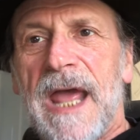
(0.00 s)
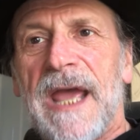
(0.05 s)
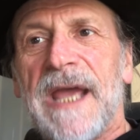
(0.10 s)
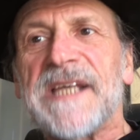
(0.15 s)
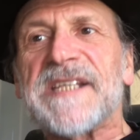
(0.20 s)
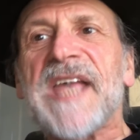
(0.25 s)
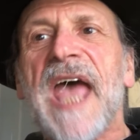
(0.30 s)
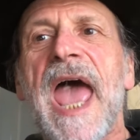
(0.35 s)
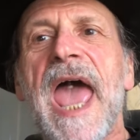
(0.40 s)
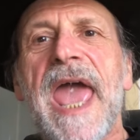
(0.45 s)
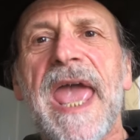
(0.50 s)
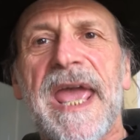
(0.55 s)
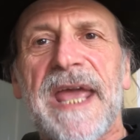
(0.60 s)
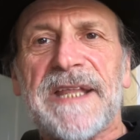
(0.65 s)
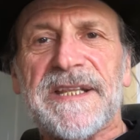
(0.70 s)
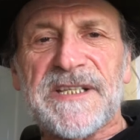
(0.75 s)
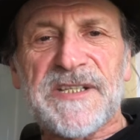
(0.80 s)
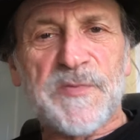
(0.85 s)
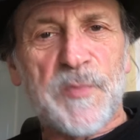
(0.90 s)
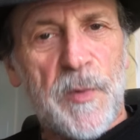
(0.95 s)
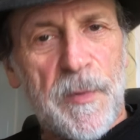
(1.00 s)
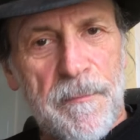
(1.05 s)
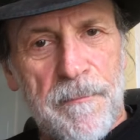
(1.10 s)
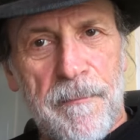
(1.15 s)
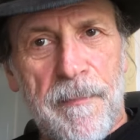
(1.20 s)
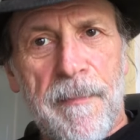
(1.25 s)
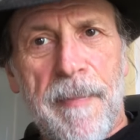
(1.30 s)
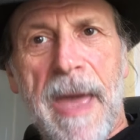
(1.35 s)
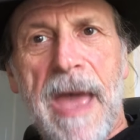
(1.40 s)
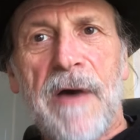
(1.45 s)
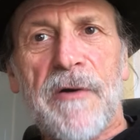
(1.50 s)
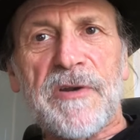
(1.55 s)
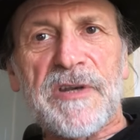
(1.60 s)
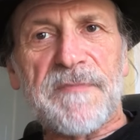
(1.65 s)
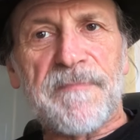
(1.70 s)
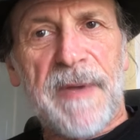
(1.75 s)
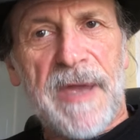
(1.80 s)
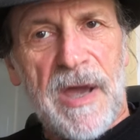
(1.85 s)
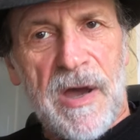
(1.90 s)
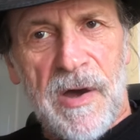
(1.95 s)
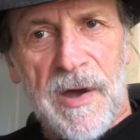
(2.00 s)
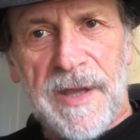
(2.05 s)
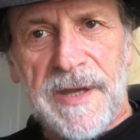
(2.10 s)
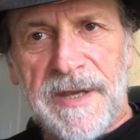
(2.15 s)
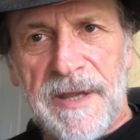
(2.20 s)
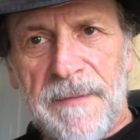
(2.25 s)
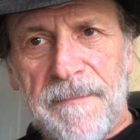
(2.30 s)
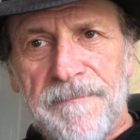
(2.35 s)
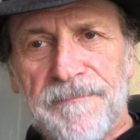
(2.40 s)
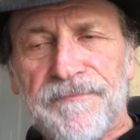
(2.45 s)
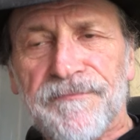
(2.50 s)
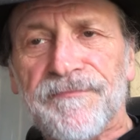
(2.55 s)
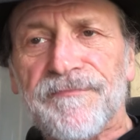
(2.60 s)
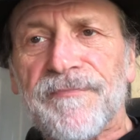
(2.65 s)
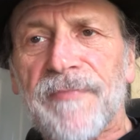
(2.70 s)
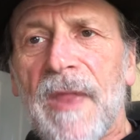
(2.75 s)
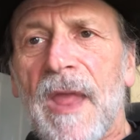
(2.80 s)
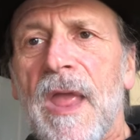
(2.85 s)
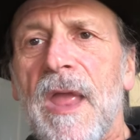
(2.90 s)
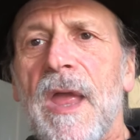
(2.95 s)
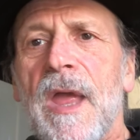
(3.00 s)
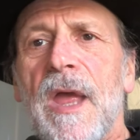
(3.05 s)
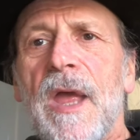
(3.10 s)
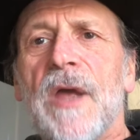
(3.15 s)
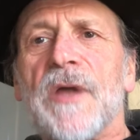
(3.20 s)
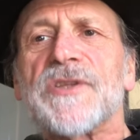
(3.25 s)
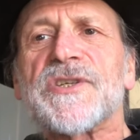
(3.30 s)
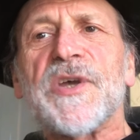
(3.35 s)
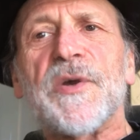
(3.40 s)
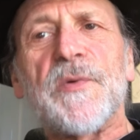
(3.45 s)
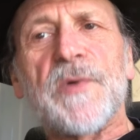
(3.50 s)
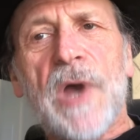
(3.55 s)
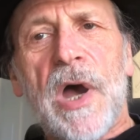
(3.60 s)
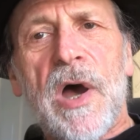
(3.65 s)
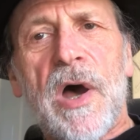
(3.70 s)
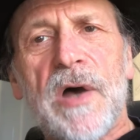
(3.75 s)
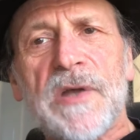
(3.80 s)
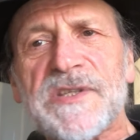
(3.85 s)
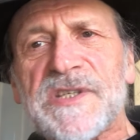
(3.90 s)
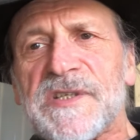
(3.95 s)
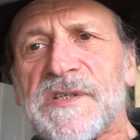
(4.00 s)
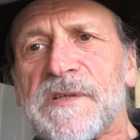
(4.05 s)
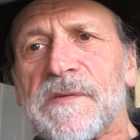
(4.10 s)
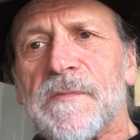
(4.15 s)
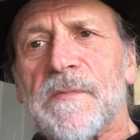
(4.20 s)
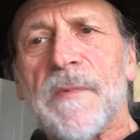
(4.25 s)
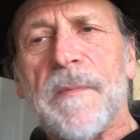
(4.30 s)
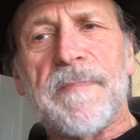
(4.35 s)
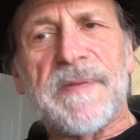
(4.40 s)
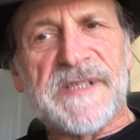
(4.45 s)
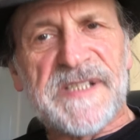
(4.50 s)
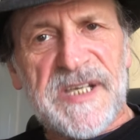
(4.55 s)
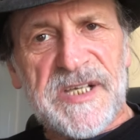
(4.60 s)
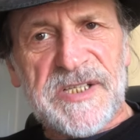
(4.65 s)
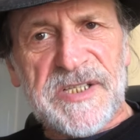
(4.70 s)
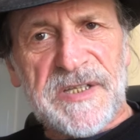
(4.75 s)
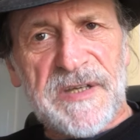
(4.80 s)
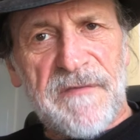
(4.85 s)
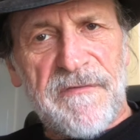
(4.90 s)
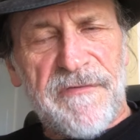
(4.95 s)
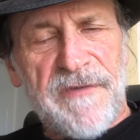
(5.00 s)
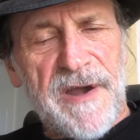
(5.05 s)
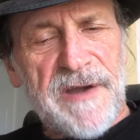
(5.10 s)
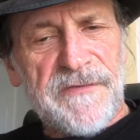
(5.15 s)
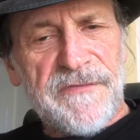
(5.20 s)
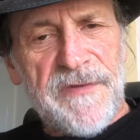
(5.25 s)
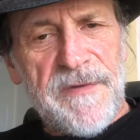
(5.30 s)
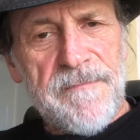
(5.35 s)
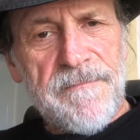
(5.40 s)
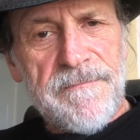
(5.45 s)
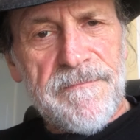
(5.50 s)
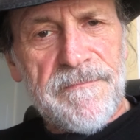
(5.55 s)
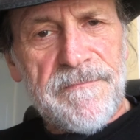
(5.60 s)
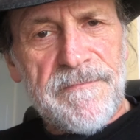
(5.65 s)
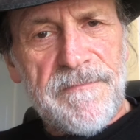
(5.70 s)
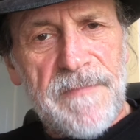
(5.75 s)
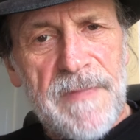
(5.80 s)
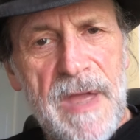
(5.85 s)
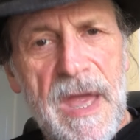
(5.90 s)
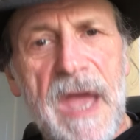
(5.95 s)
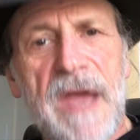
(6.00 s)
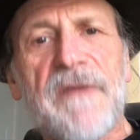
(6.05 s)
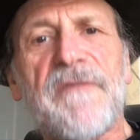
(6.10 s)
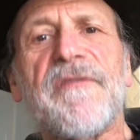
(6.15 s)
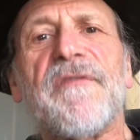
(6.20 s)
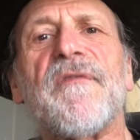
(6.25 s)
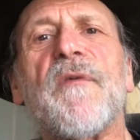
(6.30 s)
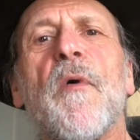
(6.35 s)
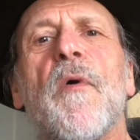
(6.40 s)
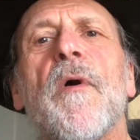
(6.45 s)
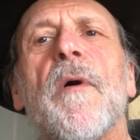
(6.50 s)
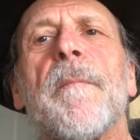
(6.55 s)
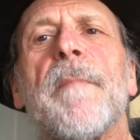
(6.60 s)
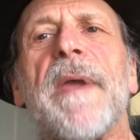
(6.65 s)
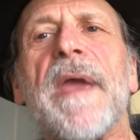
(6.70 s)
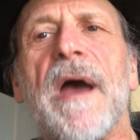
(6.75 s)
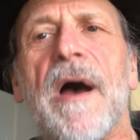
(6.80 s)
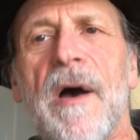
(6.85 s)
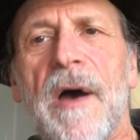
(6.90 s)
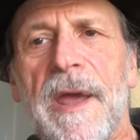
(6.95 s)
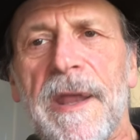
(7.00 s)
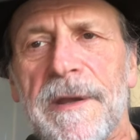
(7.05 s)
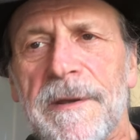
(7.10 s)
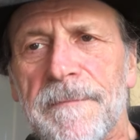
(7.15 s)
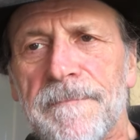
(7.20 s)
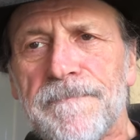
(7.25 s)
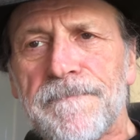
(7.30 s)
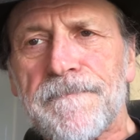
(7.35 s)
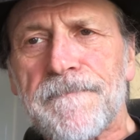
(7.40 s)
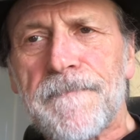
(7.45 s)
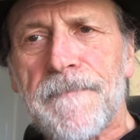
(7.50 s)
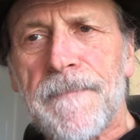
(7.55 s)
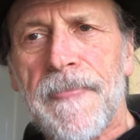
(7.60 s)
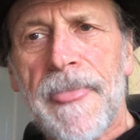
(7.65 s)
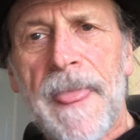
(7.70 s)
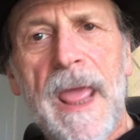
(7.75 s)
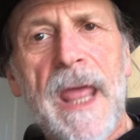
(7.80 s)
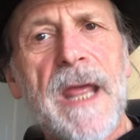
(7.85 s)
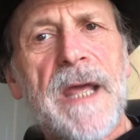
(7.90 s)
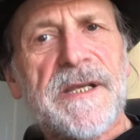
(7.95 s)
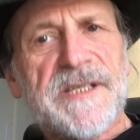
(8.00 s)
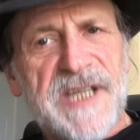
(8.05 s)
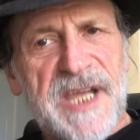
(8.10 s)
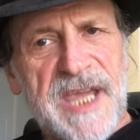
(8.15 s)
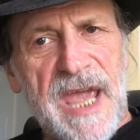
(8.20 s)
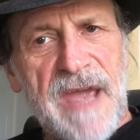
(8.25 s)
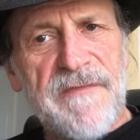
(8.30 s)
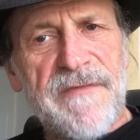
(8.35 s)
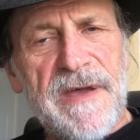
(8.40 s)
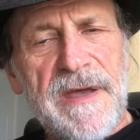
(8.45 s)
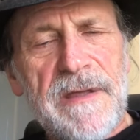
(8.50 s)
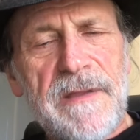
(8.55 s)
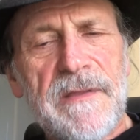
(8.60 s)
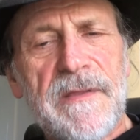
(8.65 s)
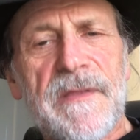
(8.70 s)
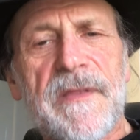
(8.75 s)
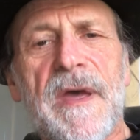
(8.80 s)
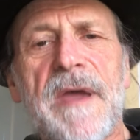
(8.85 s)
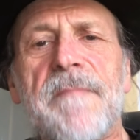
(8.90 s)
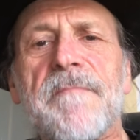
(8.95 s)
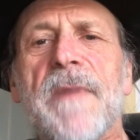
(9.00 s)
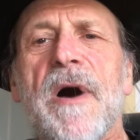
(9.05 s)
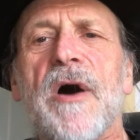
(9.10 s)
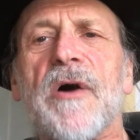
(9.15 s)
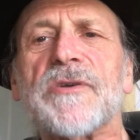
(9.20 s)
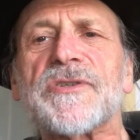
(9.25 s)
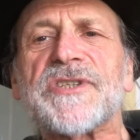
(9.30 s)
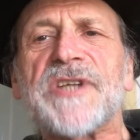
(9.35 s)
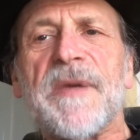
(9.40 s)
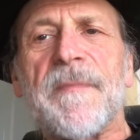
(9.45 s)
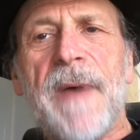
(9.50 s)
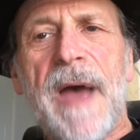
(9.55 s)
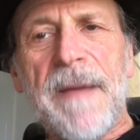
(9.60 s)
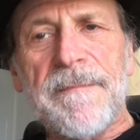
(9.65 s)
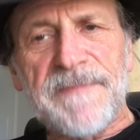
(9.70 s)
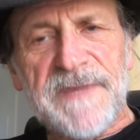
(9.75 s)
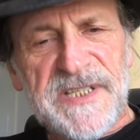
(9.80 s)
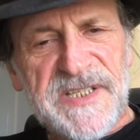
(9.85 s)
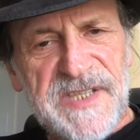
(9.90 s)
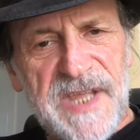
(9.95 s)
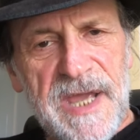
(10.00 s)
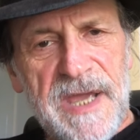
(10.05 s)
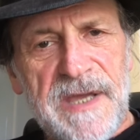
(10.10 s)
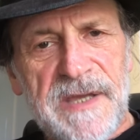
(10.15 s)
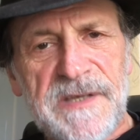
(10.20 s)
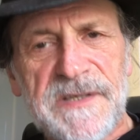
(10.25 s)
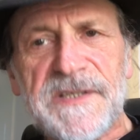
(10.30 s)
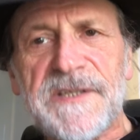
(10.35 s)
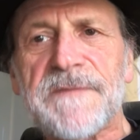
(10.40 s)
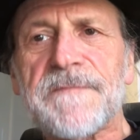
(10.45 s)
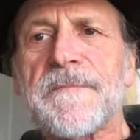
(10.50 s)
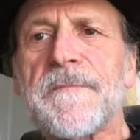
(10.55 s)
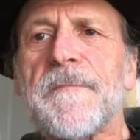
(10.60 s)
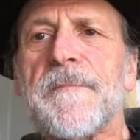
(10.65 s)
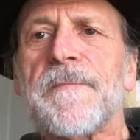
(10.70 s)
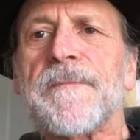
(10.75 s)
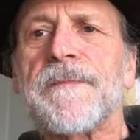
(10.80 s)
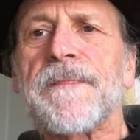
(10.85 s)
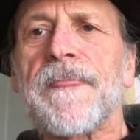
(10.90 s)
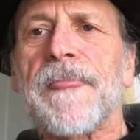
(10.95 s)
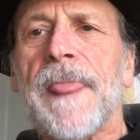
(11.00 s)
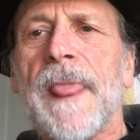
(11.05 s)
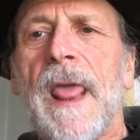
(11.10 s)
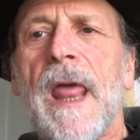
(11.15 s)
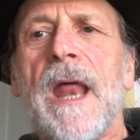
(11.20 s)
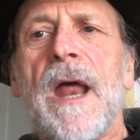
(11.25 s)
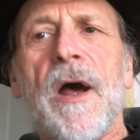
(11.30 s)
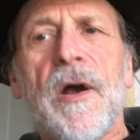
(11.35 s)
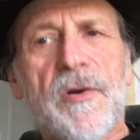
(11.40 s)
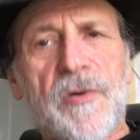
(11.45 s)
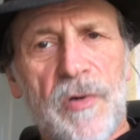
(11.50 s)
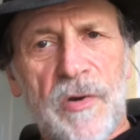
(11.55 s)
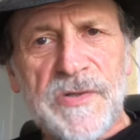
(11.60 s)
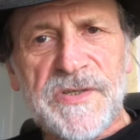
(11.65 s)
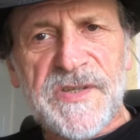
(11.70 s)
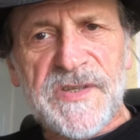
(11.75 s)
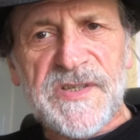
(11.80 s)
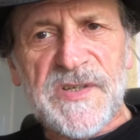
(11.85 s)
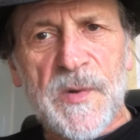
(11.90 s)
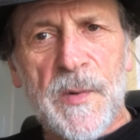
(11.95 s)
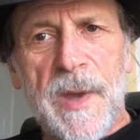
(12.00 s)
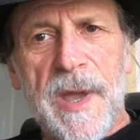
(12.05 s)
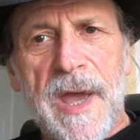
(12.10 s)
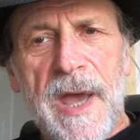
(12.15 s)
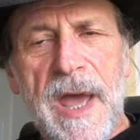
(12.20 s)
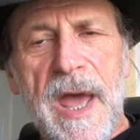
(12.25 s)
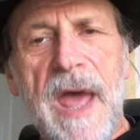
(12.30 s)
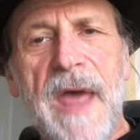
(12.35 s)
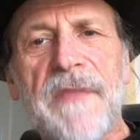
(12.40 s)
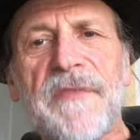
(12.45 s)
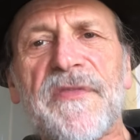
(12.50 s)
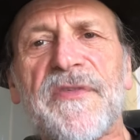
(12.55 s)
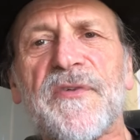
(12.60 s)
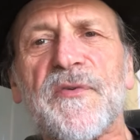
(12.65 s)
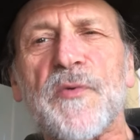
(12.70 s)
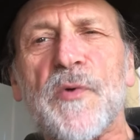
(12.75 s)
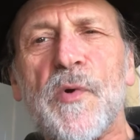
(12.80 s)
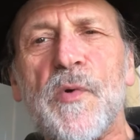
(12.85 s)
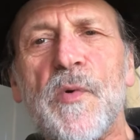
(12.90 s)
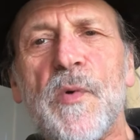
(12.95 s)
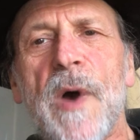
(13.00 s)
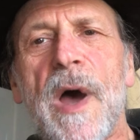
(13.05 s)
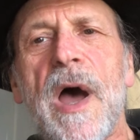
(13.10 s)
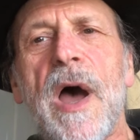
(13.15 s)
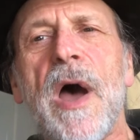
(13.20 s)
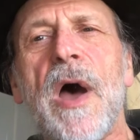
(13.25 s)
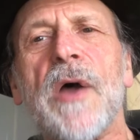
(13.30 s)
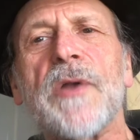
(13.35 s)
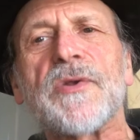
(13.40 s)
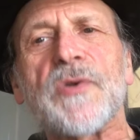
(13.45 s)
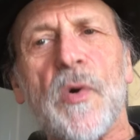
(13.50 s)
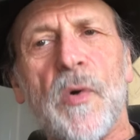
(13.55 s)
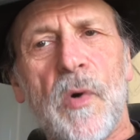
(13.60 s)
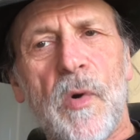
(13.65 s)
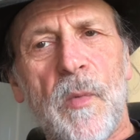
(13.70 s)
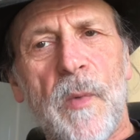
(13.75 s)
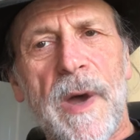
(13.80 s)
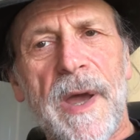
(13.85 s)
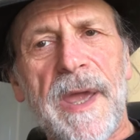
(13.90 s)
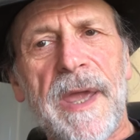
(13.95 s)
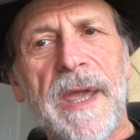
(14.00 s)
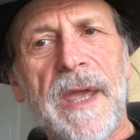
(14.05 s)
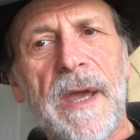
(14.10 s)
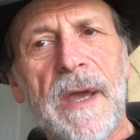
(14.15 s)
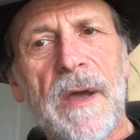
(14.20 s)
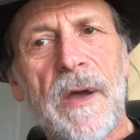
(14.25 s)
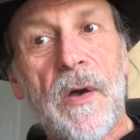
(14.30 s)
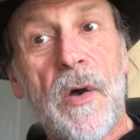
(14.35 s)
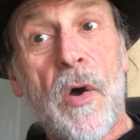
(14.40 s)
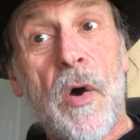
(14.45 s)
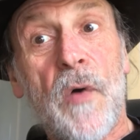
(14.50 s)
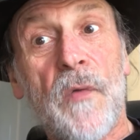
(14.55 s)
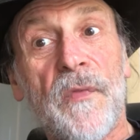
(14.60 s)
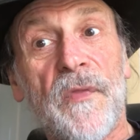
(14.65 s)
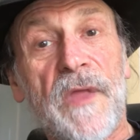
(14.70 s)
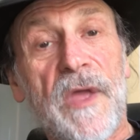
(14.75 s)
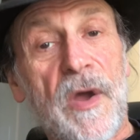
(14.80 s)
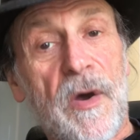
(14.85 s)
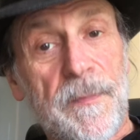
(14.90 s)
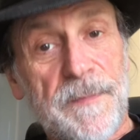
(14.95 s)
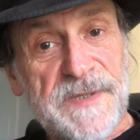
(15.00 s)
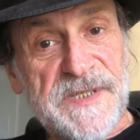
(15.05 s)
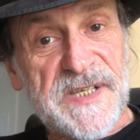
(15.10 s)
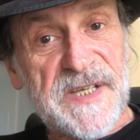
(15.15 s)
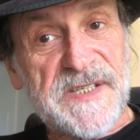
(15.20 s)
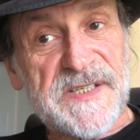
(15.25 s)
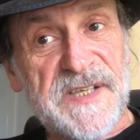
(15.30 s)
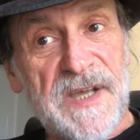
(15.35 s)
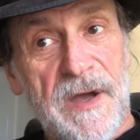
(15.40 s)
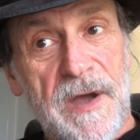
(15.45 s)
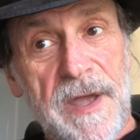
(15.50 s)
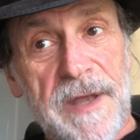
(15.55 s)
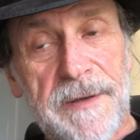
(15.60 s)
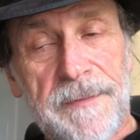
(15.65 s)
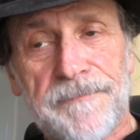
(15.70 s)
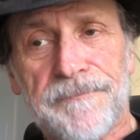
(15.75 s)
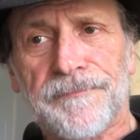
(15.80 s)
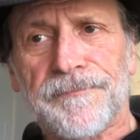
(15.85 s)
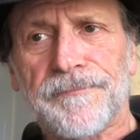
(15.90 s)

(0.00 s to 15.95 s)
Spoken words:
His hands were bound behind him. Two guards were positioned in front of him and four behind. Together, they marched him up the stairs, across the square, and through a doorway on the opposite side.